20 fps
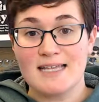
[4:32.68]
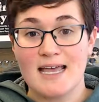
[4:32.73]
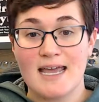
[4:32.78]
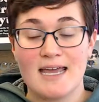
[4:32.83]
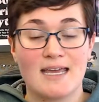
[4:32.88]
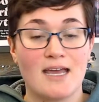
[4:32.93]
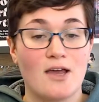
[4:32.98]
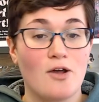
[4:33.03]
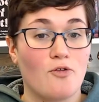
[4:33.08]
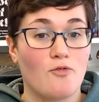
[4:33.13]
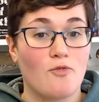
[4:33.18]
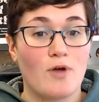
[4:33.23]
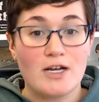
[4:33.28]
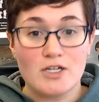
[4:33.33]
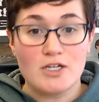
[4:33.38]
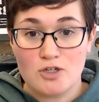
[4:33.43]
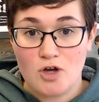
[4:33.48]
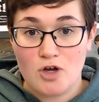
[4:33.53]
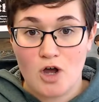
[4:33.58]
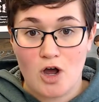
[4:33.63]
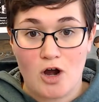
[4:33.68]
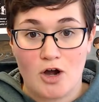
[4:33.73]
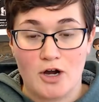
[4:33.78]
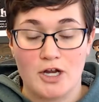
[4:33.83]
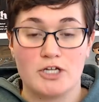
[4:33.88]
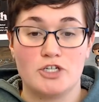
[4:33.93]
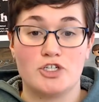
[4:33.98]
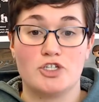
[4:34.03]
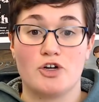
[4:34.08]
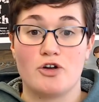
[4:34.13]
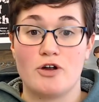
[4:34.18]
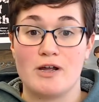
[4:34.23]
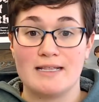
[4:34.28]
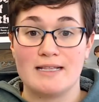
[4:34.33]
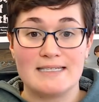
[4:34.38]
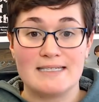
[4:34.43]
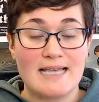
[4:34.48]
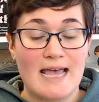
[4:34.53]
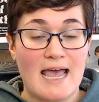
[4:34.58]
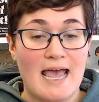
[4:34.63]
like rental car
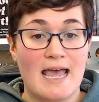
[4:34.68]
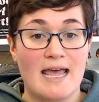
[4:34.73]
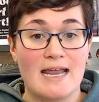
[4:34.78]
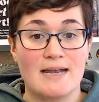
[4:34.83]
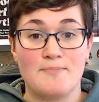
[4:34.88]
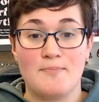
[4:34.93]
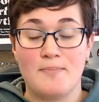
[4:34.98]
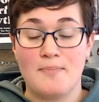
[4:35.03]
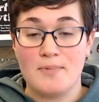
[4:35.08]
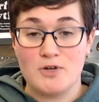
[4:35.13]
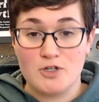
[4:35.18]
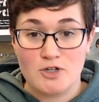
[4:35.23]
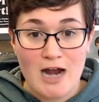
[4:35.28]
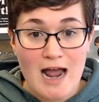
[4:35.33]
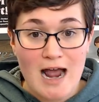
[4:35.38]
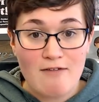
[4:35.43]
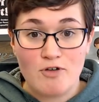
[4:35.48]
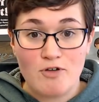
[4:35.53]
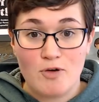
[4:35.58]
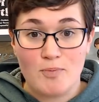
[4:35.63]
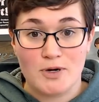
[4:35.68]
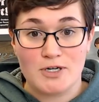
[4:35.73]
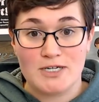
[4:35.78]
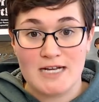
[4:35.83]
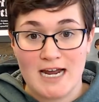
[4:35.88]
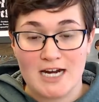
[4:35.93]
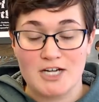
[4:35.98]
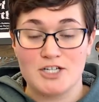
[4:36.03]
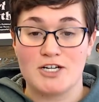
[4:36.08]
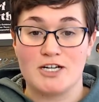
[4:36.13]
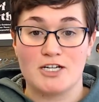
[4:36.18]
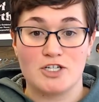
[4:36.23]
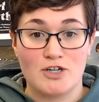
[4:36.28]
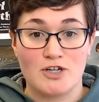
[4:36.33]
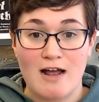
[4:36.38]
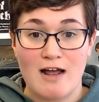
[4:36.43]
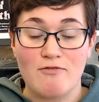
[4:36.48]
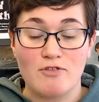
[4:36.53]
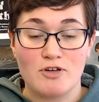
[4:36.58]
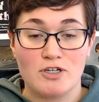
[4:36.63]
insurance and travel protection and
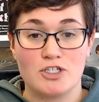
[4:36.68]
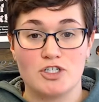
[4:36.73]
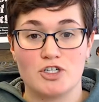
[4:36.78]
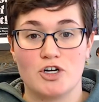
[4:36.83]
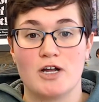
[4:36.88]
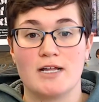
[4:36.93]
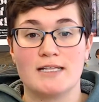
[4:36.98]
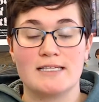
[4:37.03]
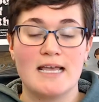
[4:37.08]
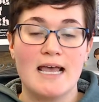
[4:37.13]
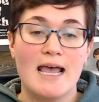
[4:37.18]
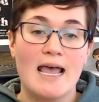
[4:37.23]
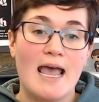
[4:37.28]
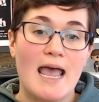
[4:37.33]
travel insurance.